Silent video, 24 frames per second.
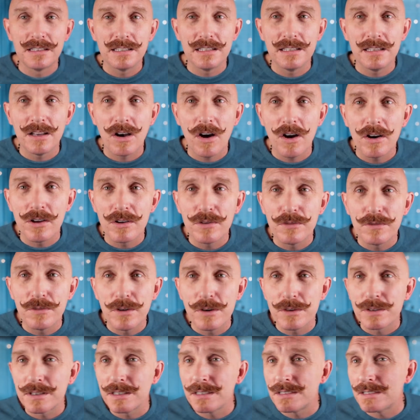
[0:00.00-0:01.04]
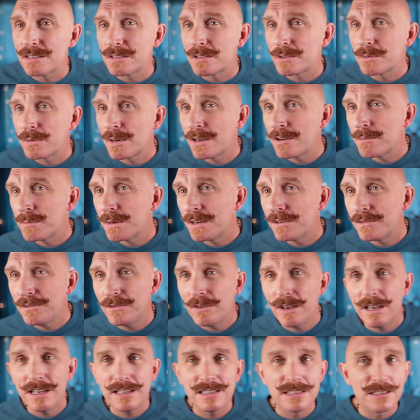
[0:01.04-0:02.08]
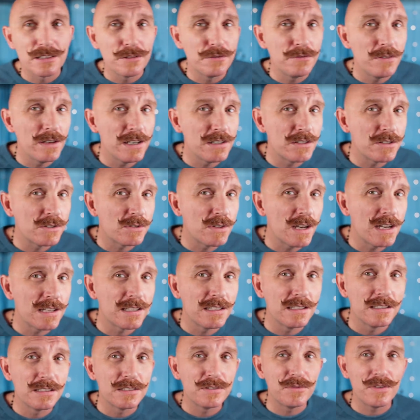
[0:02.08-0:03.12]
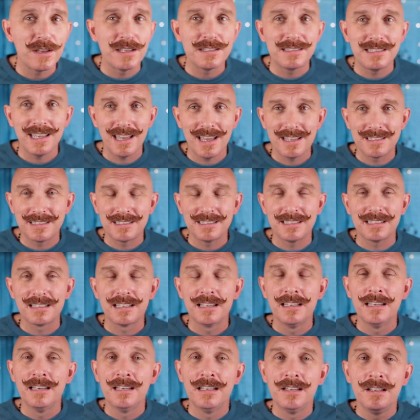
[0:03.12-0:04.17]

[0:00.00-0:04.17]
The autofocus is around my face. The face tracking is fantastic.